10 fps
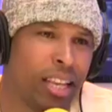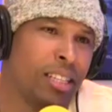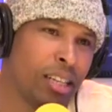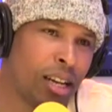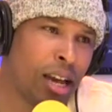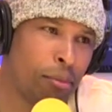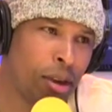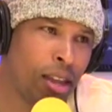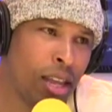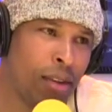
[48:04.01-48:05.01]
he's going to come
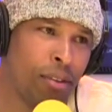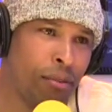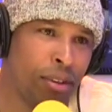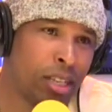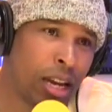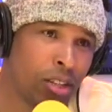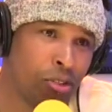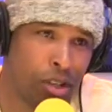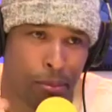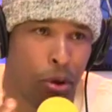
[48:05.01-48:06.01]
in, even if he's not an
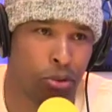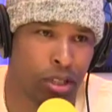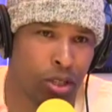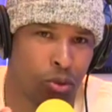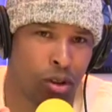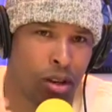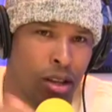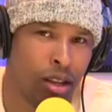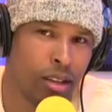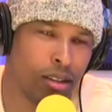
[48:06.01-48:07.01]
attorney imposing as one,
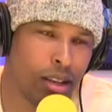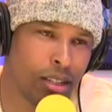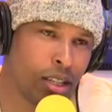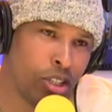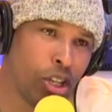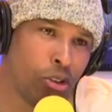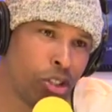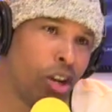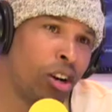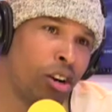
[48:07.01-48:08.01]
is going to joke
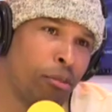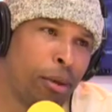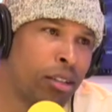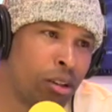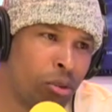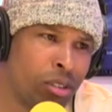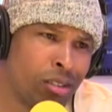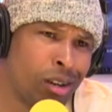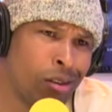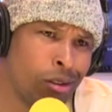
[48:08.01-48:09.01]
to her based on what
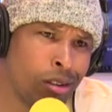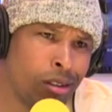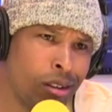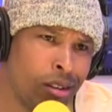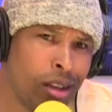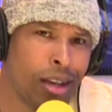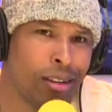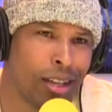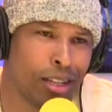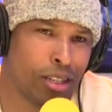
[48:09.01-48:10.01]
she's dealt with. Like well,
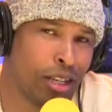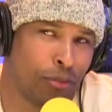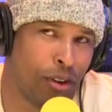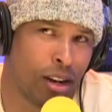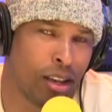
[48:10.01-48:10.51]
yeah, it's, but she, it's funny.